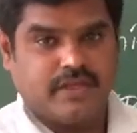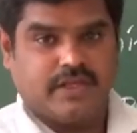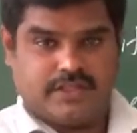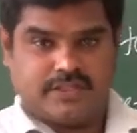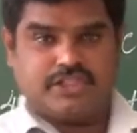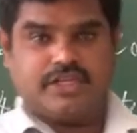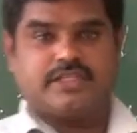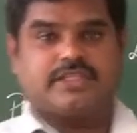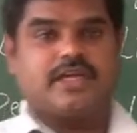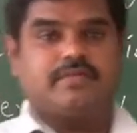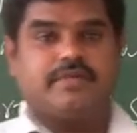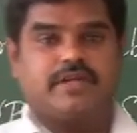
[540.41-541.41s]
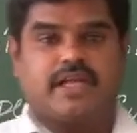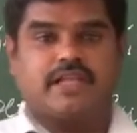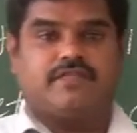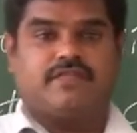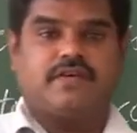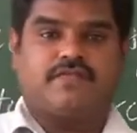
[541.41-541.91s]
The shares can be
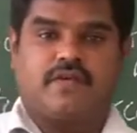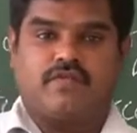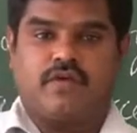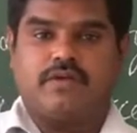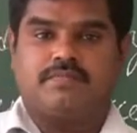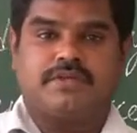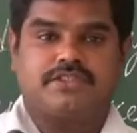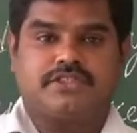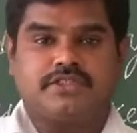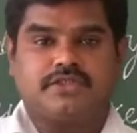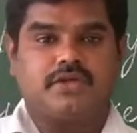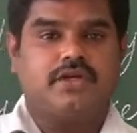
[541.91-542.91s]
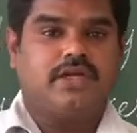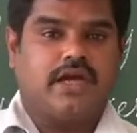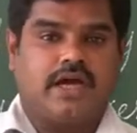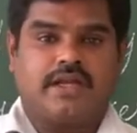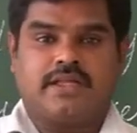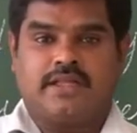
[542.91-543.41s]
transferred from one person to
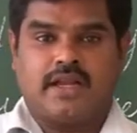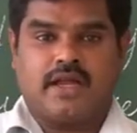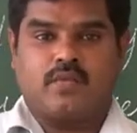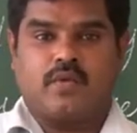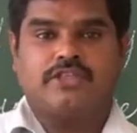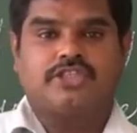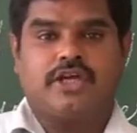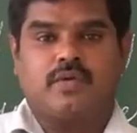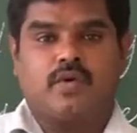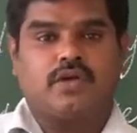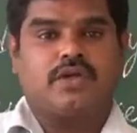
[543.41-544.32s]
another or one shareholder